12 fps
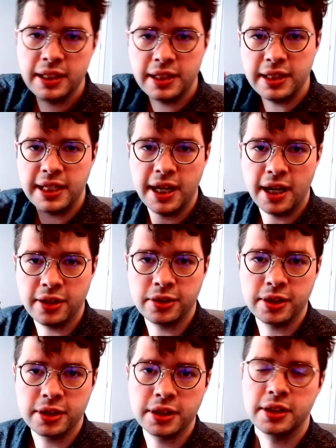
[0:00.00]
The
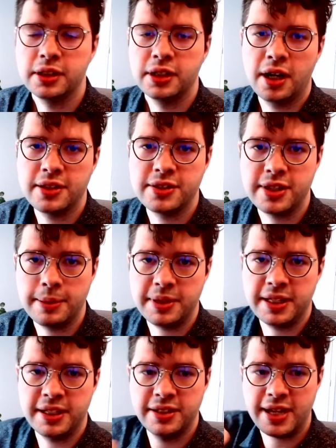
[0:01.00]
other concept
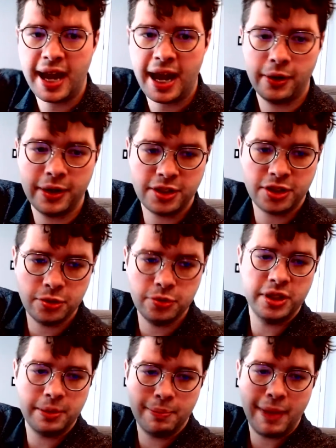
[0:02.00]
is how it's
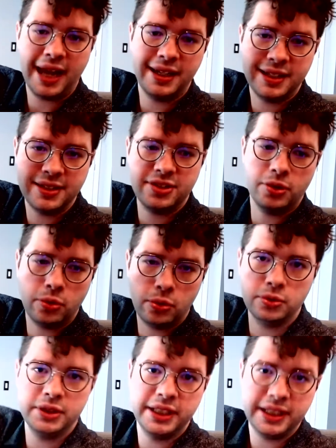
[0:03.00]
using magnets to
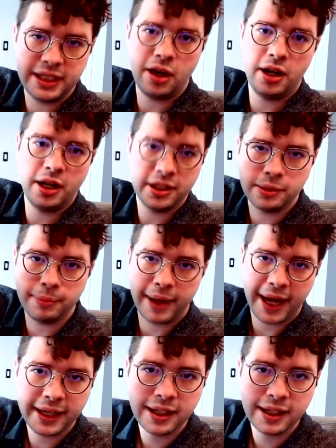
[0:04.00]
hold it on the
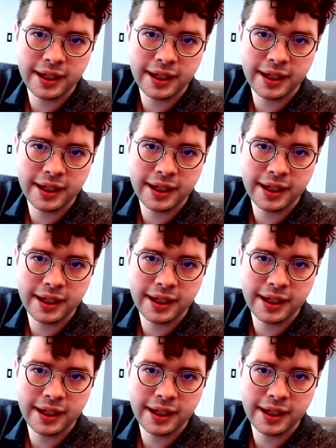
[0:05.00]
bag.